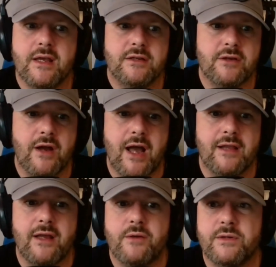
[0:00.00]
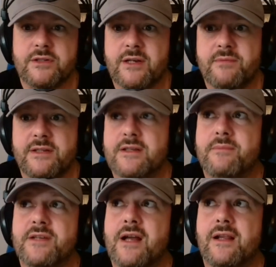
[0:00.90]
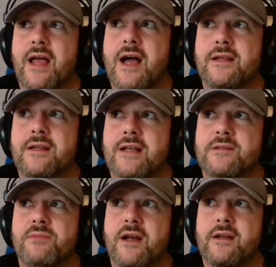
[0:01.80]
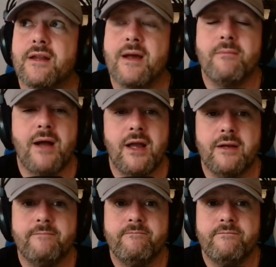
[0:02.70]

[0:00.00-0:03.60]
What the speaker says: So I like Will Shipley's upside a lot. That's a player that I'm buying.